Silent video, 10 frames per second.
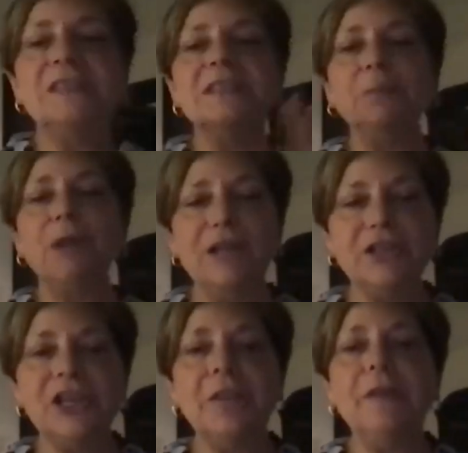supply
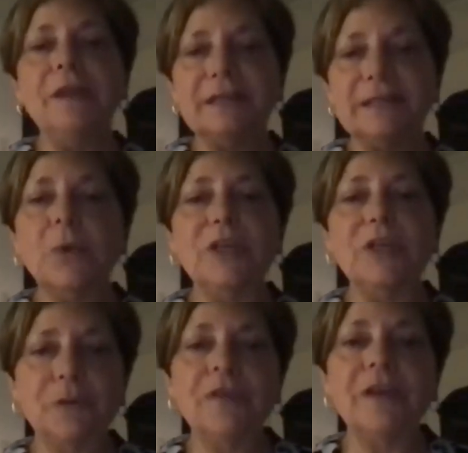chain thing is going
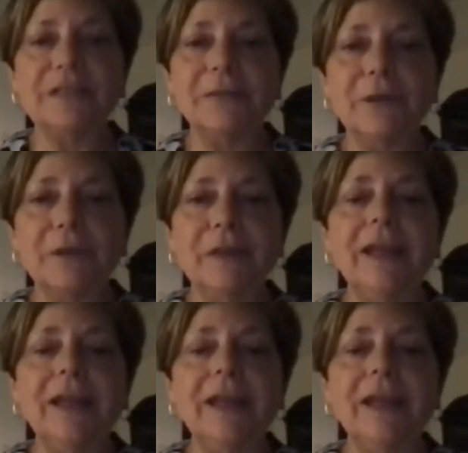to affect everything,